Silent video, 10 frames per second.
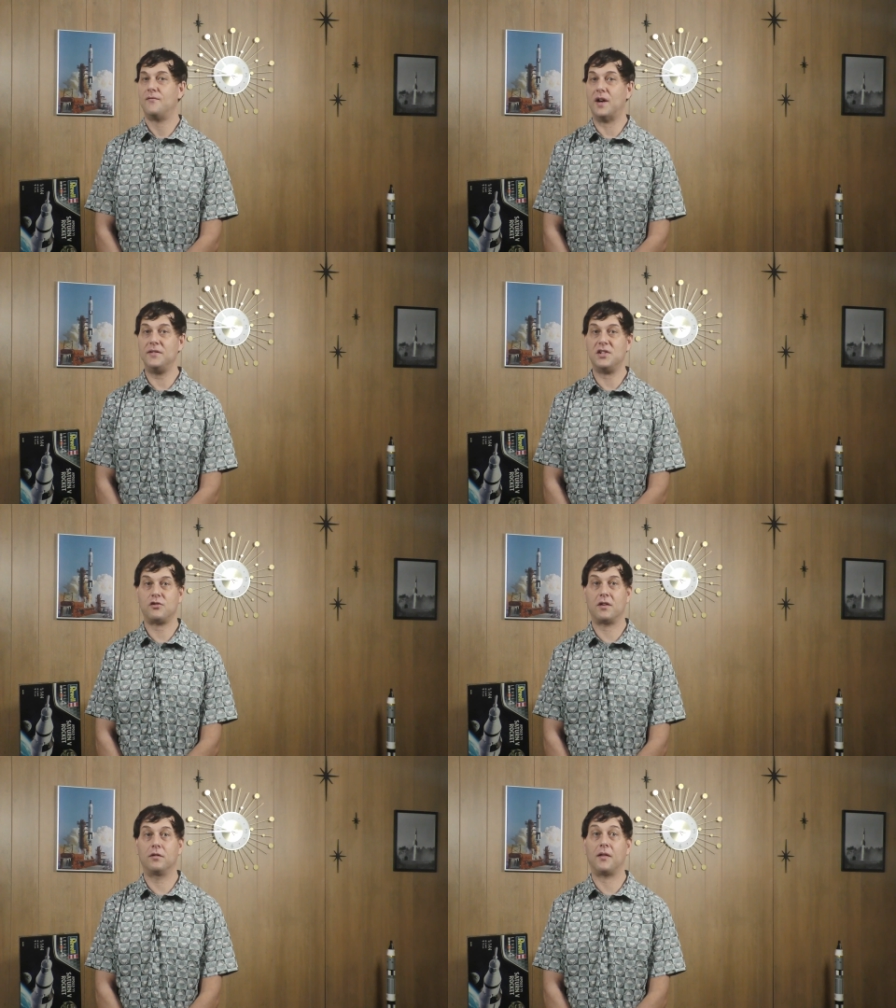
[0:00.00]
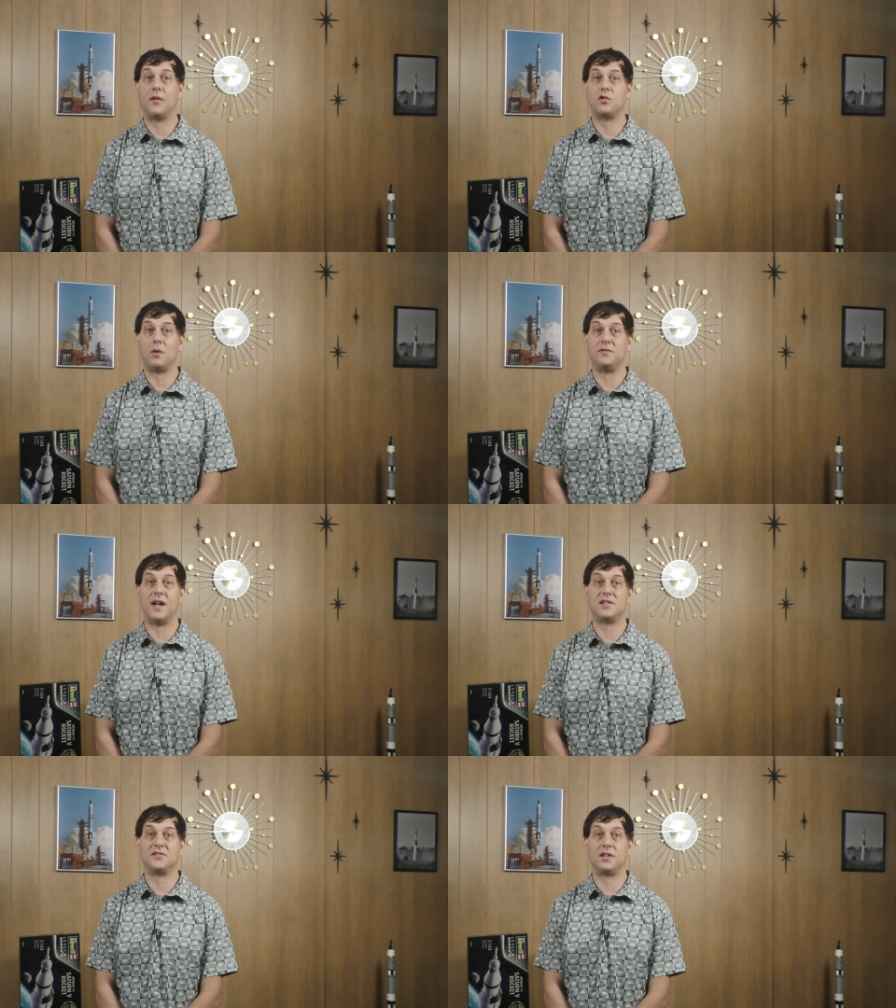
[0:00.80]
finally triggering the 12
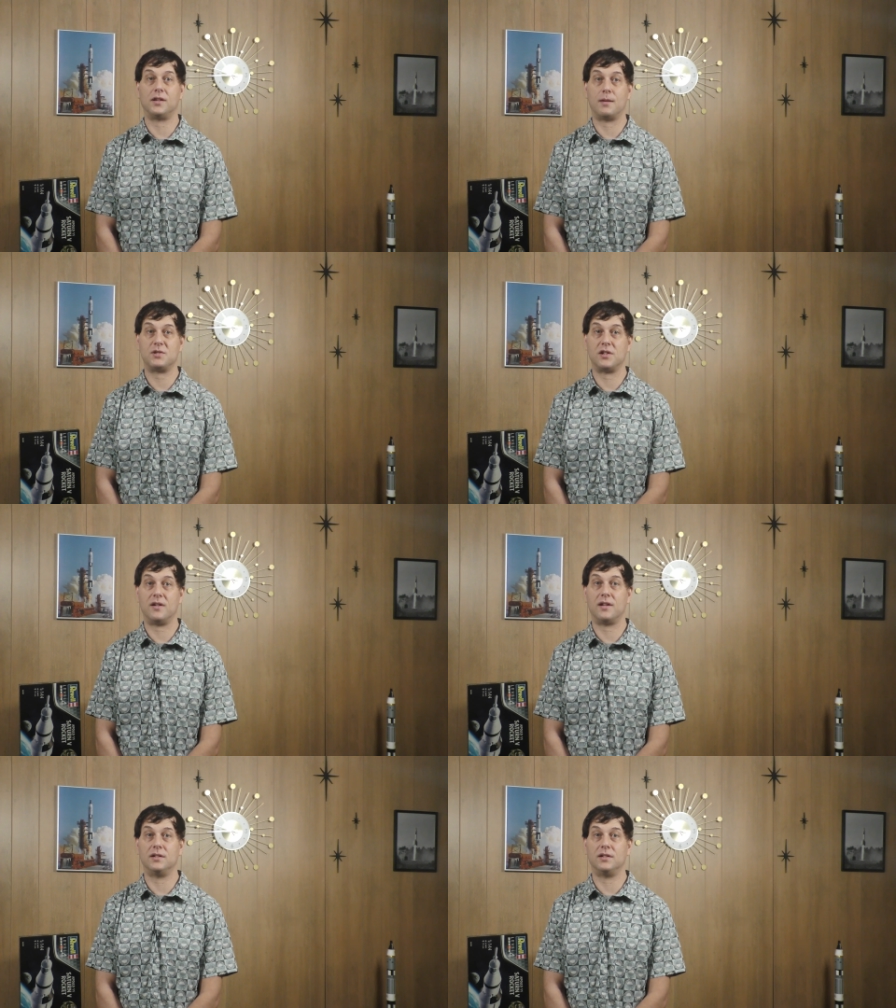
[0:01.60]
latches to clamp shut